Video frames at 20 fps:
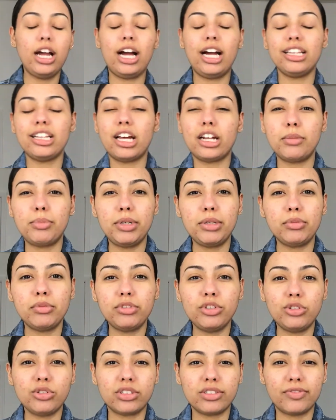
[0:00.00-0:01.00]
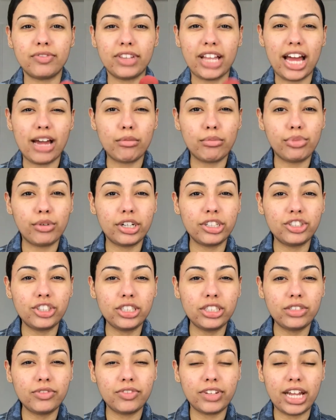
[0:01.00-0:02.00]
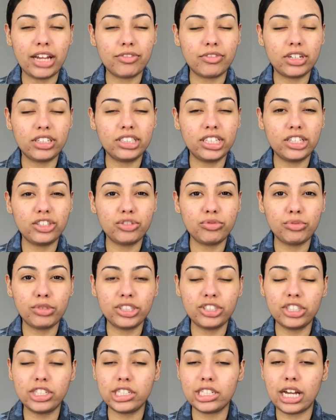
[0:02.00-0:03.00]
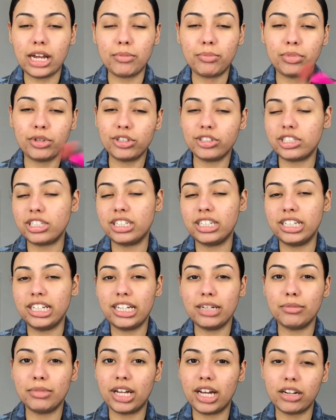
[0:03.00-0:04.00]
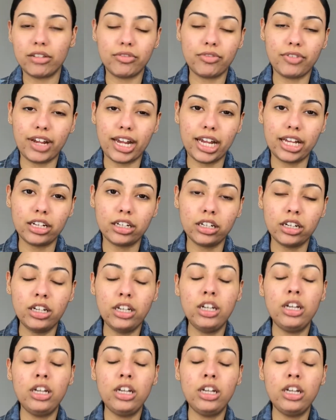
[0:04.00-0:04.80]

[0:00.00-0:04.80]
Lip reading: A lot of people use flat brushes, flat foundation brushes. I personally am not a fan